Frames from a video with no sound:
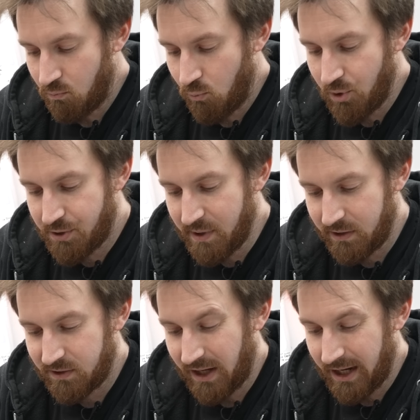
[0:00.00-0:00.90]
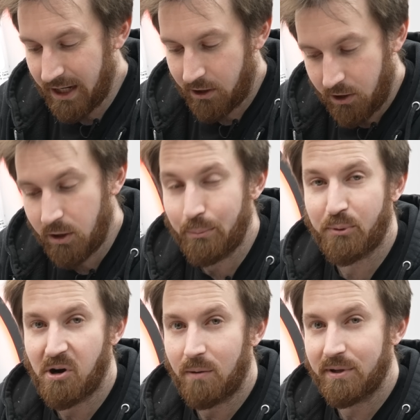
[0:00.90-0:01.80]
which means I could
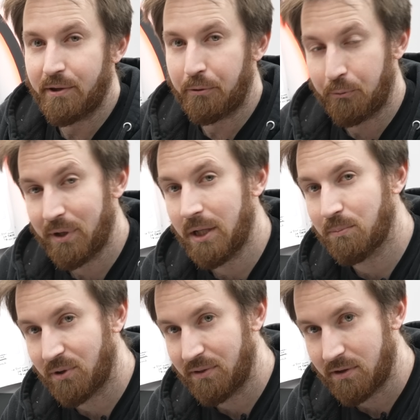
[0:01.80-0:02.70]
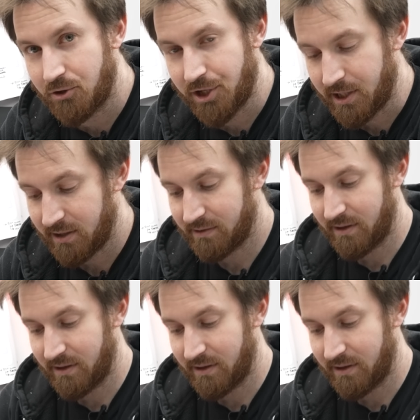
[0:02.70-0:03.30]
probably 3D print the jig